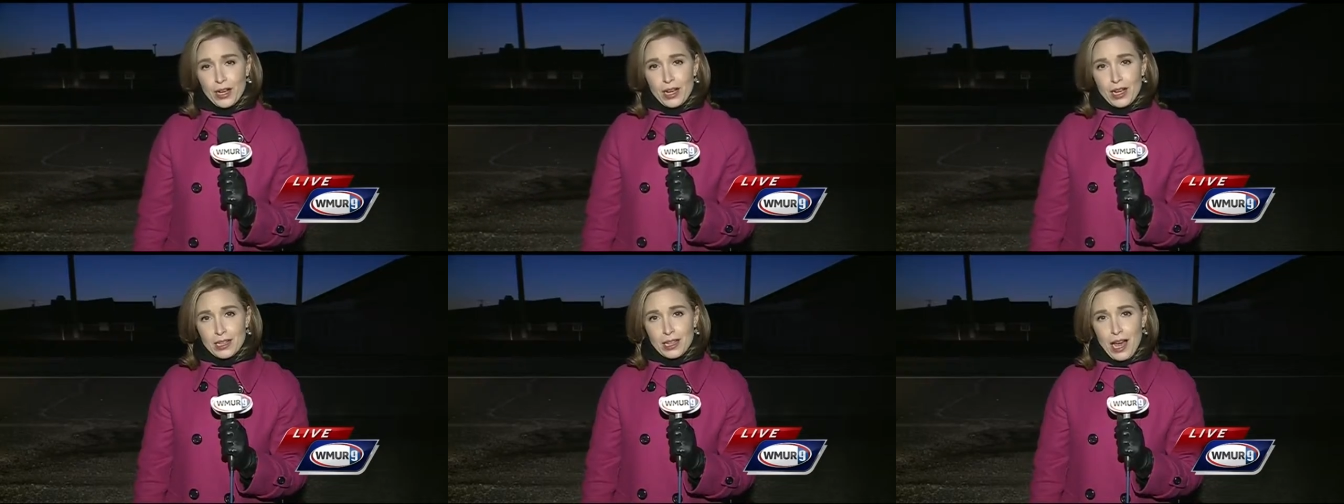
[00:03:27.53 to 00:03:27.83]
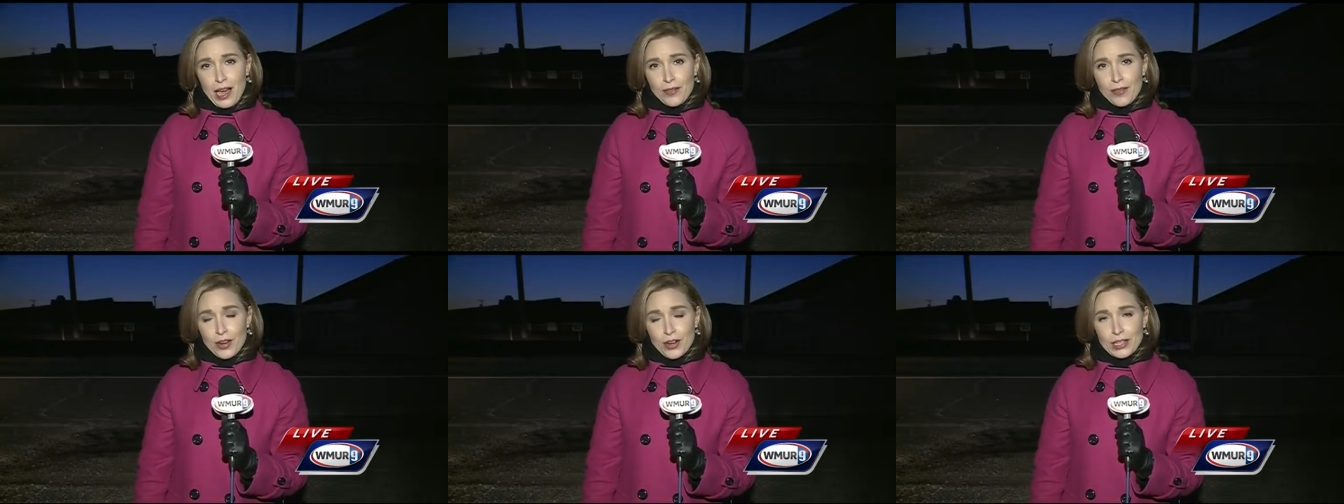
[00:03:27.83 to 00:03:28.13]

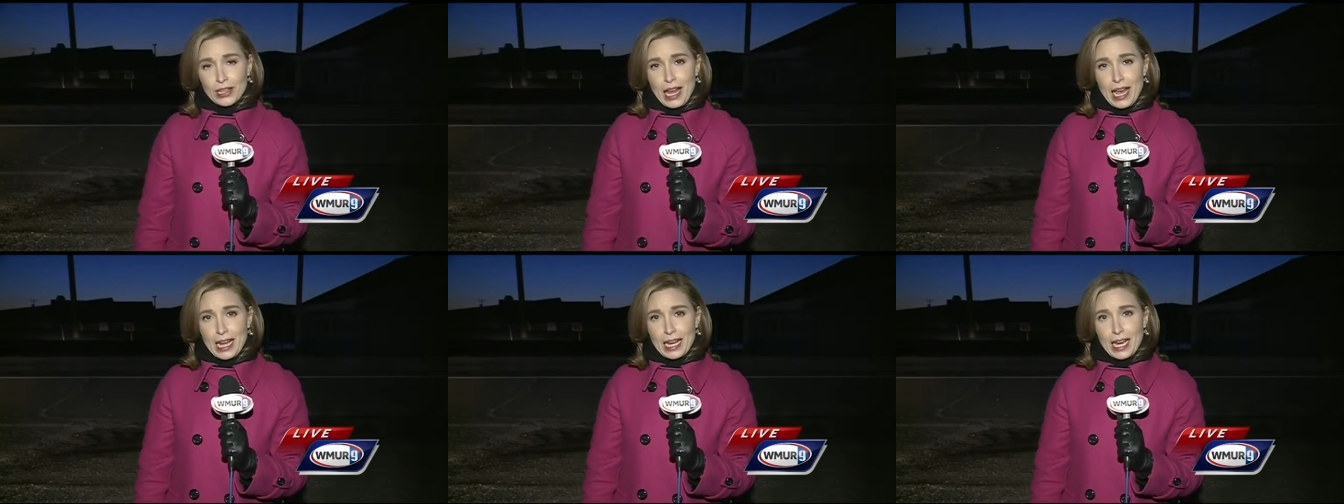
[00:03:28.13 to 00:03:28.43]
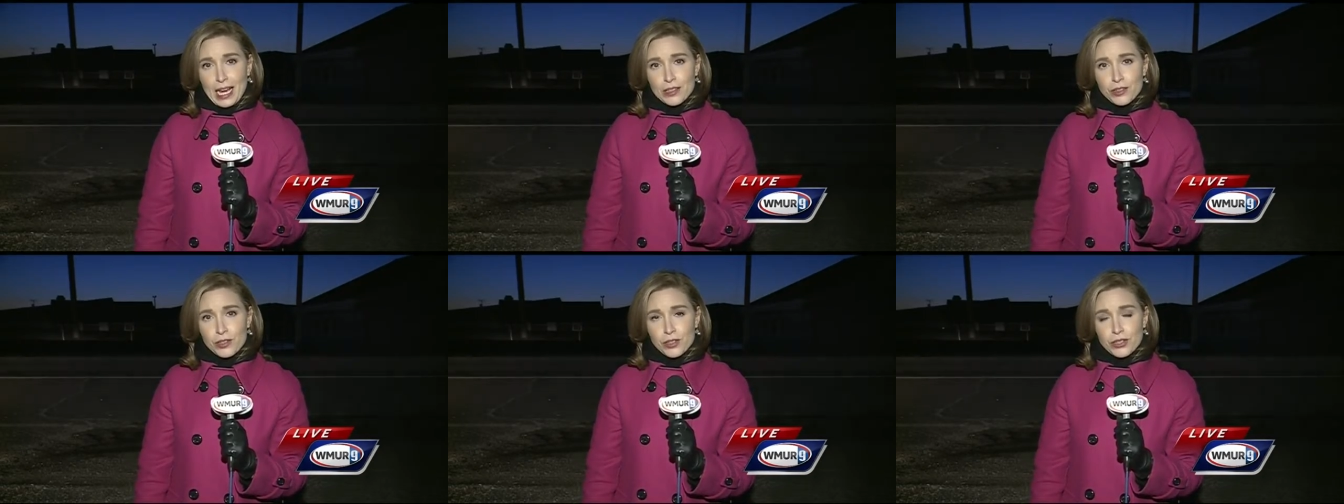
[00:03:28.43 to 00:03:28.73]
Live here in
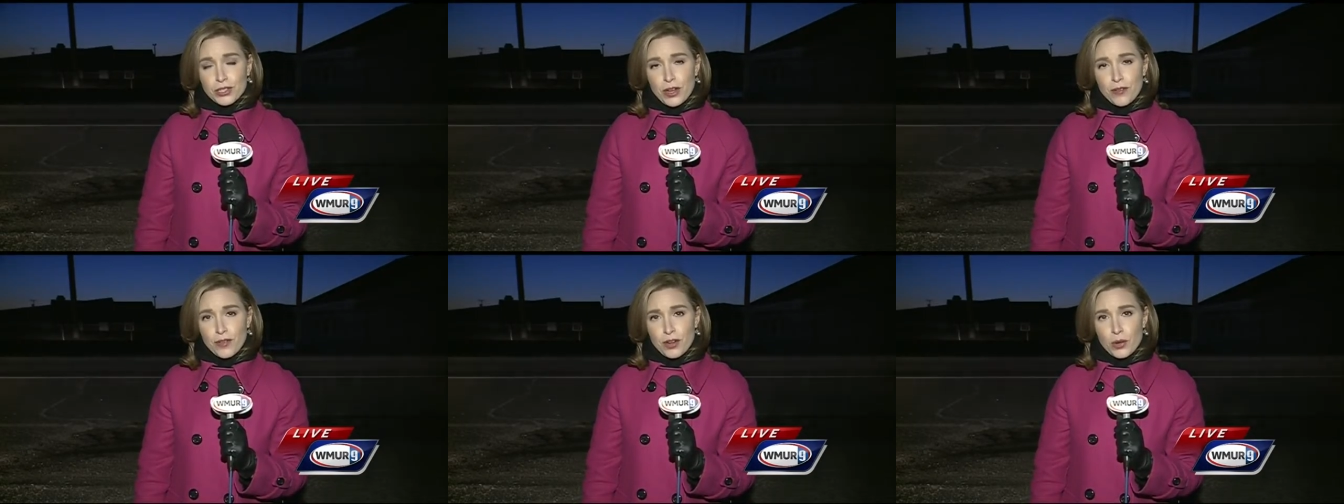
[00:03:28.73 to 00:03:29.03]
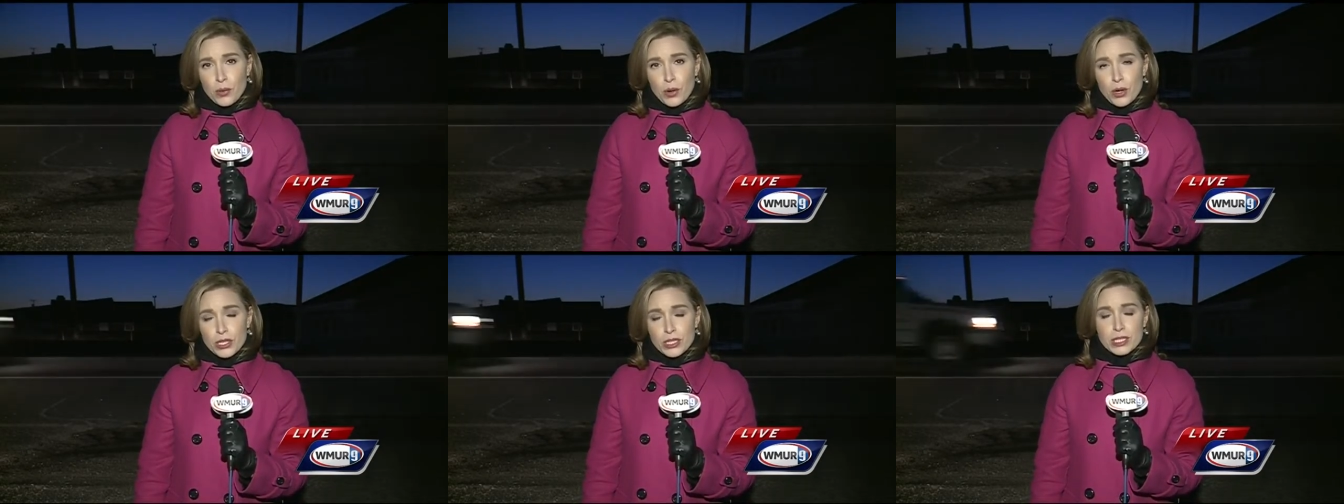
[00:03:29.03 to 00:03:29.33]
Lancaster, Stephanie
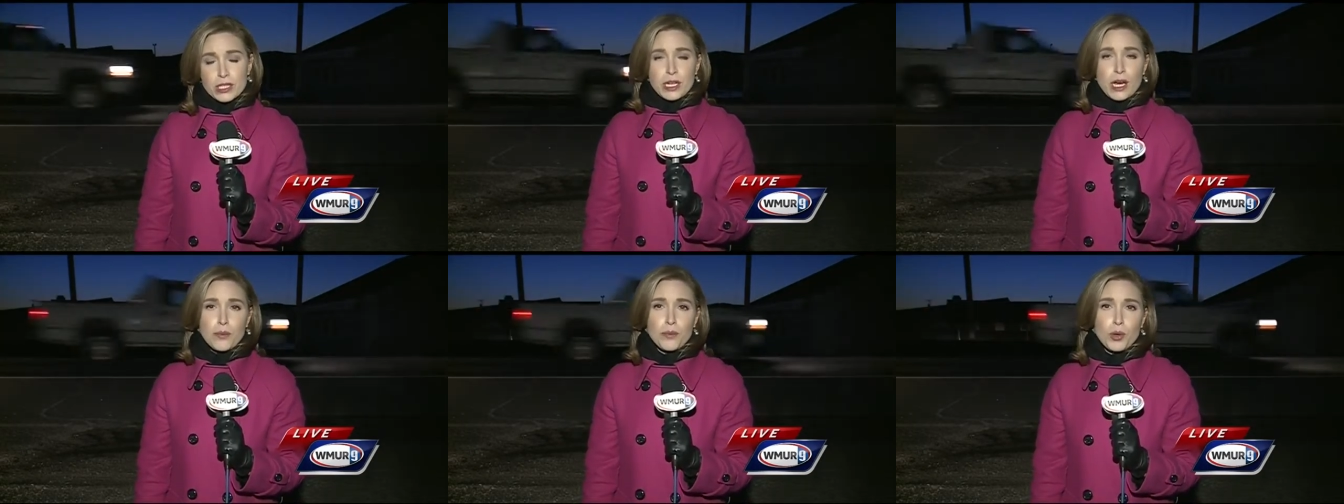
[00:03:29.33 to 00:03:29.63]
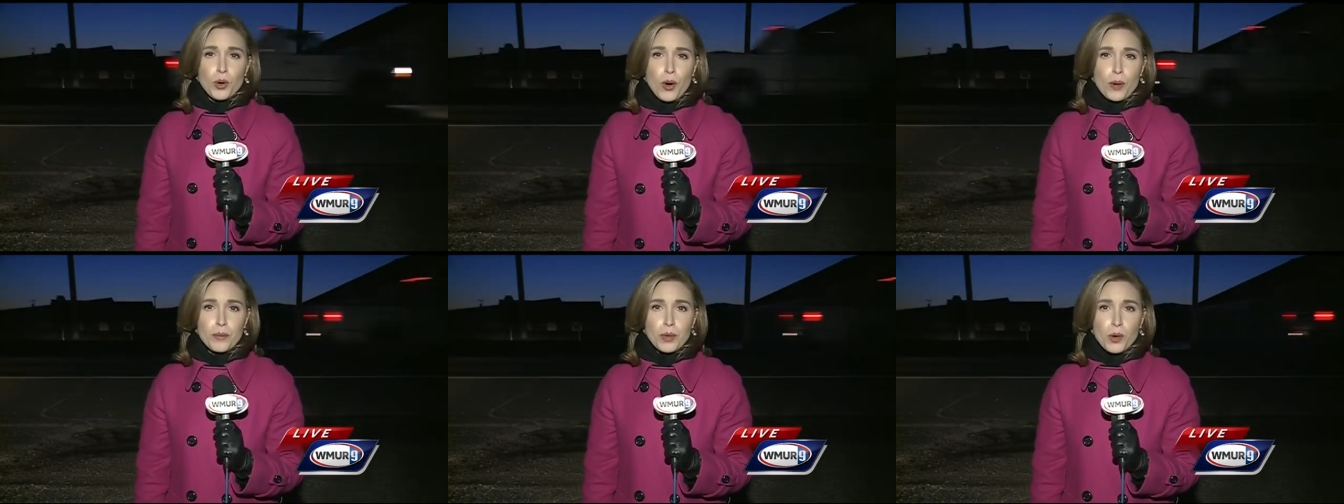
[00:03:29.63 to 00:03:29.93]
Woods,
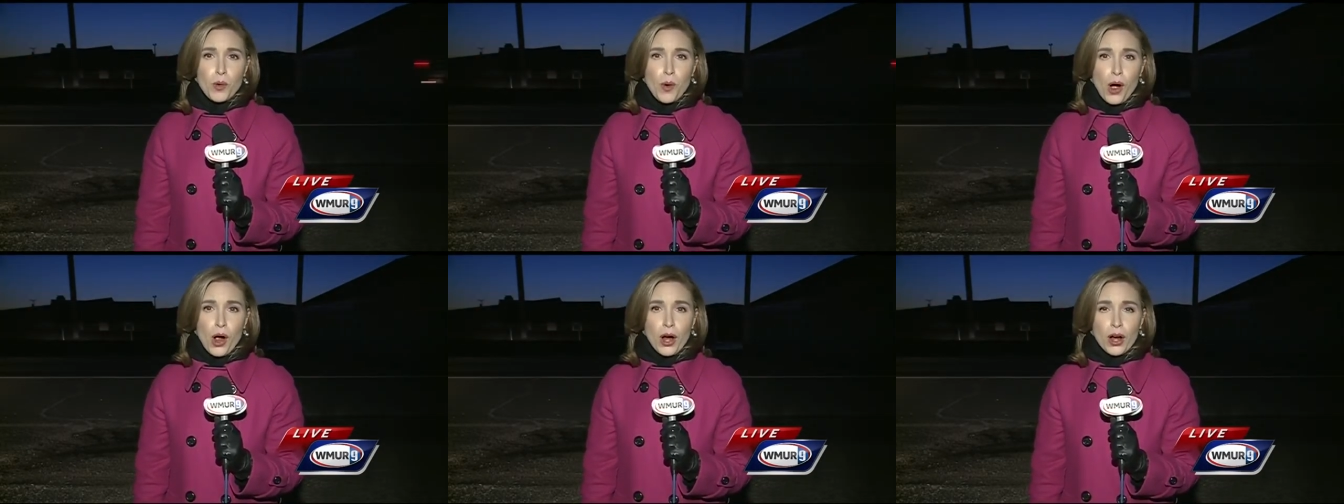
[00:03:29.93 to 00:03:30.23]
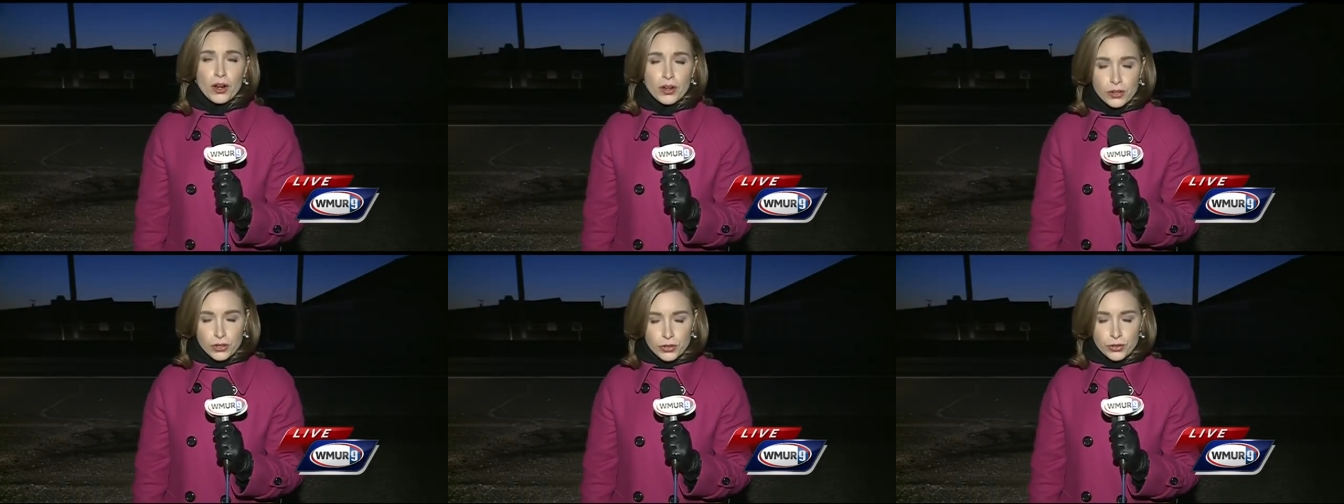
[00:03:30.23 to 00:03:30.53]
WMUR
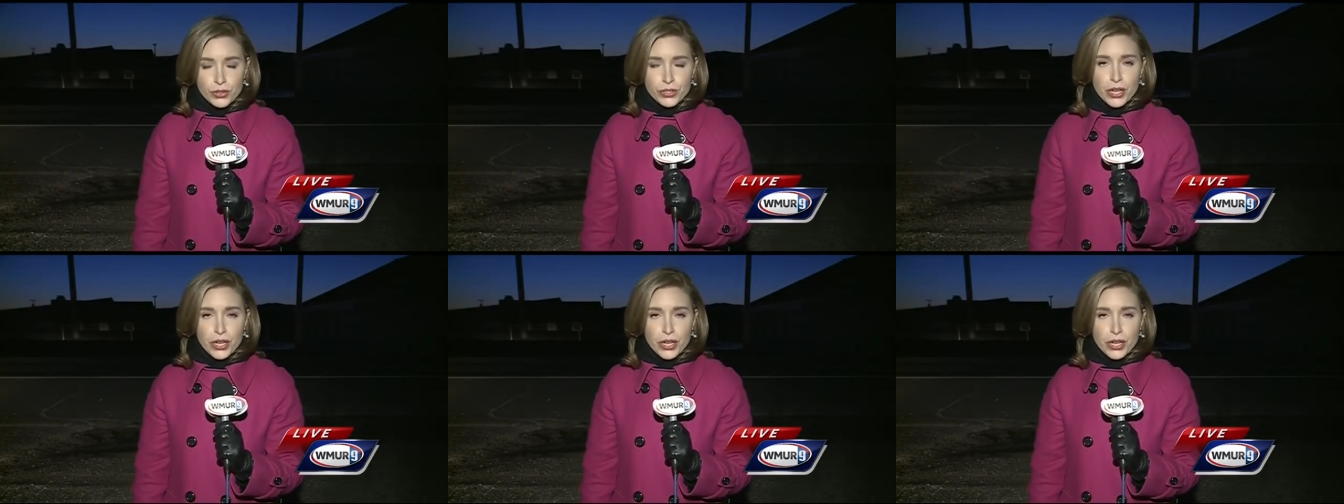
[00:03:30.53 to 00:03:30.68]
News